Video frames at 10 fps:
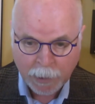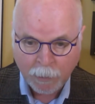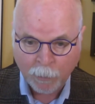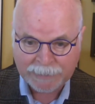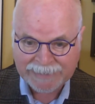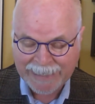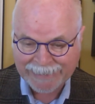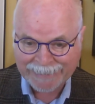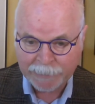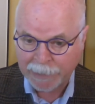or
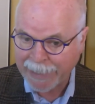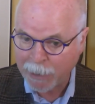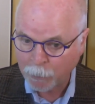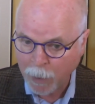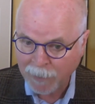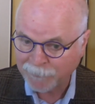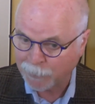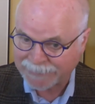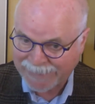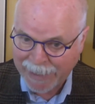taking an hour off or a day